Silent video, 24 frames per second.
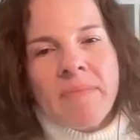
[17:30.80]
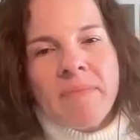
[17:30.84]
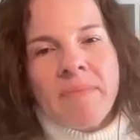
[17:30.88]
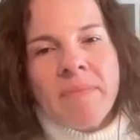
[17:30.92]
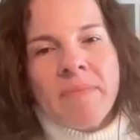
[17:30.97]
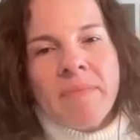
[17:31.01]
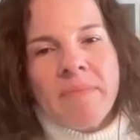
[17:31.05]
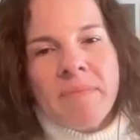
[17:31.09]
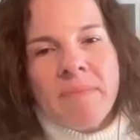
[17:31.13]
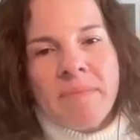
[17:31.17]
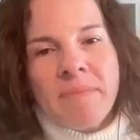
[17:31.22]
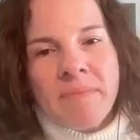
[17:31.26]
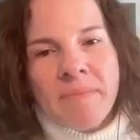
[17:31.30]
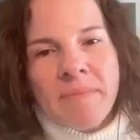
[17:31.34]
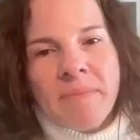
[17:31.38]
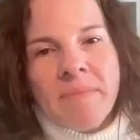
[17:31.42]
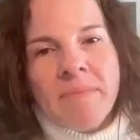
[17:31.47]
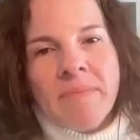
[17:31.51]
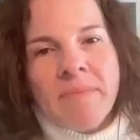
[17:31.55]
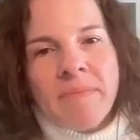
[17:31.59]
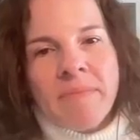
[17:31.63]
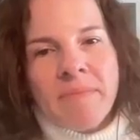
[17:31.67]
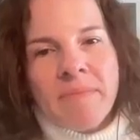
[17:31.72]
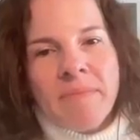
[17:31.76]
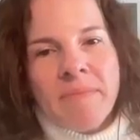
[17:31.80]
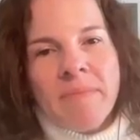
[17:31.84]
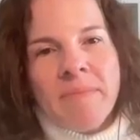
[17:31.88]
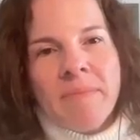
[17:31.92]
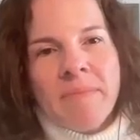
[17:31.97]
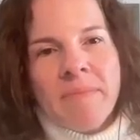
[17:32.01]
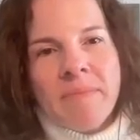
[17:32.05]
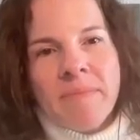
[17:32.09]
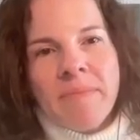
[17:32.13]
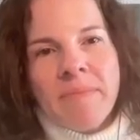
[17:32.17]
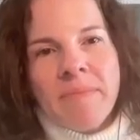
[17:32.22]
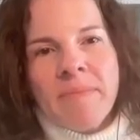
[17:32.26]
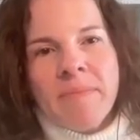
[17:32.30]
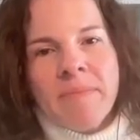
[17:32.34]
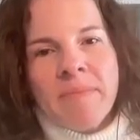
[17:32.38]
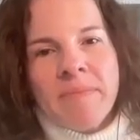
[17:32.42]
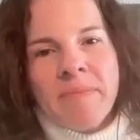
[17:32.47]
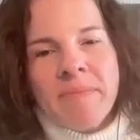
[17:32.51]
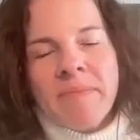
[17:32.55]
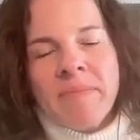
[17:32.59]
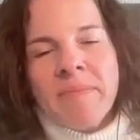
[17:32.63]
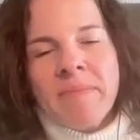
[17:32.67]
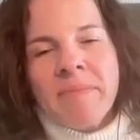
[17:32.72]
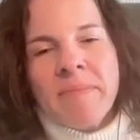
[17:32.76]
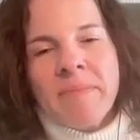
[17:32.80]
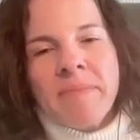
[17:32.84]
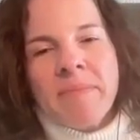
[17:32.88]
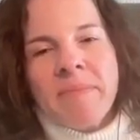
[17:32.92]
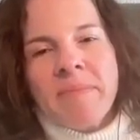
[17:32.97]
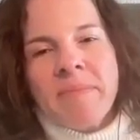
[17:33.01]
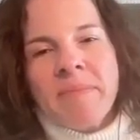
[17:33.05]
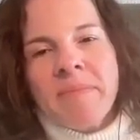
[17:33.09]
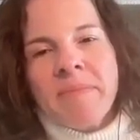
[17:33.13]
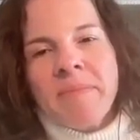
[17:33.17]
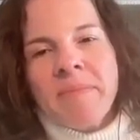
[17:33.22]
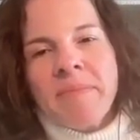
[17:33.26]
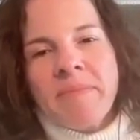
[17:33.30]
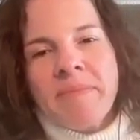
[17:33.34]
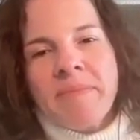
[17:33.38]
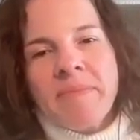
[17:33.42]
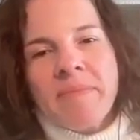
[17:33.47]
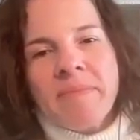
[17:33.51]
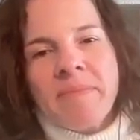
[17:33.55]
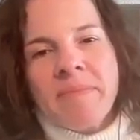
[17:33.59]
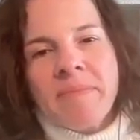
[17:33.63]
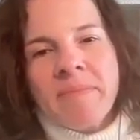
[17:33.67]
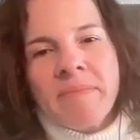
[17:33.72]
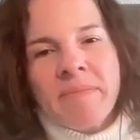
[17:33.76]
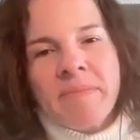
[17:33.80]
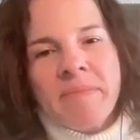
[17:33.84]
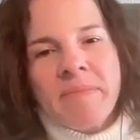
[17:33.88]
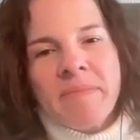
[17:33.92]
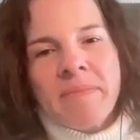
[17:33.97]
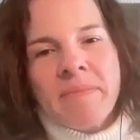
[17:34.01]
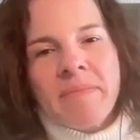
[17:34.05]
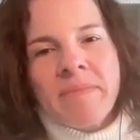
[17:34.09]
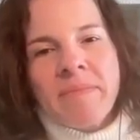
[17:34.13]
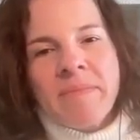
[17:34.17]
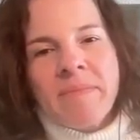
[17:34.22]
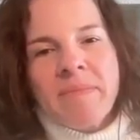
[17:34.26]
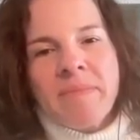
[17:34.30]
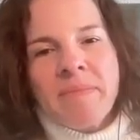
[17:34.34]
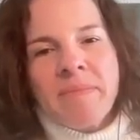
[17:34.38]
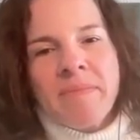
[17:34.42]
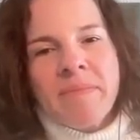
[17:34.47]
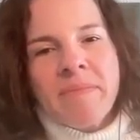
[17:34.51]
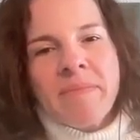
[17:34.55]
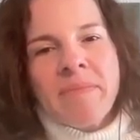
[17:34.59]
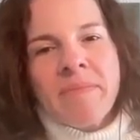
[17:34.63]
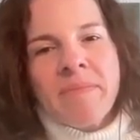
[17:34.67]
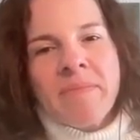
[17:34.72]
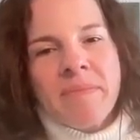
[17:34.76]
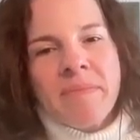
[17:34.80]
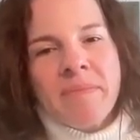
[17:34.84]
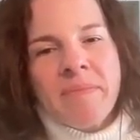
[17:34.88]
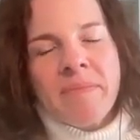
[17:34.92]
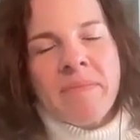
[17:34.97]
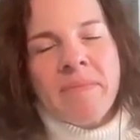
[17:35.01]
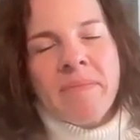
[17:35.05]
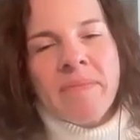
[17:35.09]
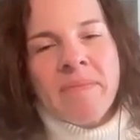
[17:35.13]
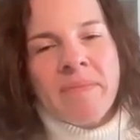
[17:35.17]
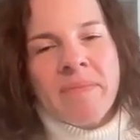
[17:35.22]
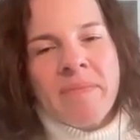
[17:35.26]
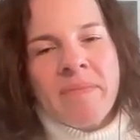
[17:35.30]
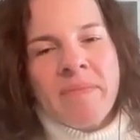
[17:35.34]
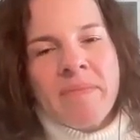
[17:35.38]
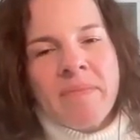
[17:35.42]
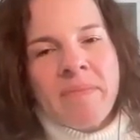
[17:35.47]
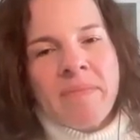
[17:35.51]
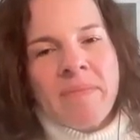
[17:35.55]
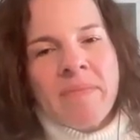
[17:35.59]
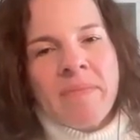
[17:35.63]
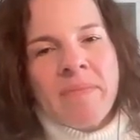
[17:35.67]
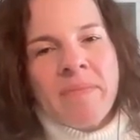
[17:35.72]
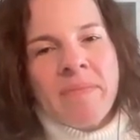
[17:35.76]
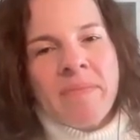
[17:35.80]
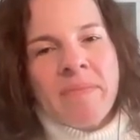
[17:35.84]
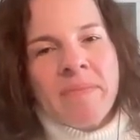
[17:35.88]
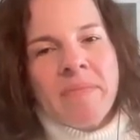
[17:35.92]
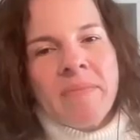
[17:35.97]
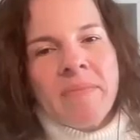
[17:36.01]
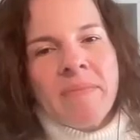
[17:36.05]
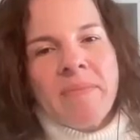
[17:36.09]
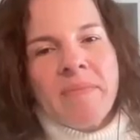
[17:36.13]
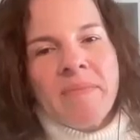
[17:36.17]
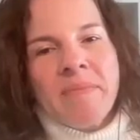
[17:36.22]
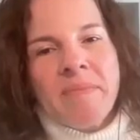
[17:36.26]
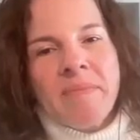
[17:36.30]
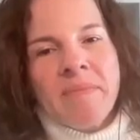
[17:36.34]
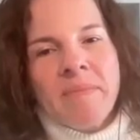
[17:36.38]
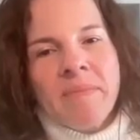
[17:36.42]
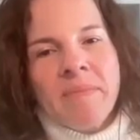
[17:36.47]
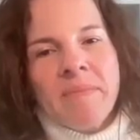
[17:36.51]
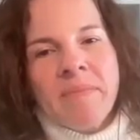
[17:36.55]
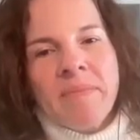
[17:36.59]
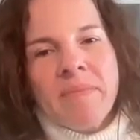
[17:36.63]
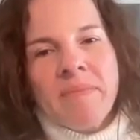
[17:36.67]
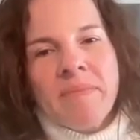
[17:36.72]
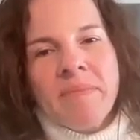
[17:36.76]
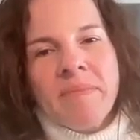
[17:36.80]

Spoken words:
(silent)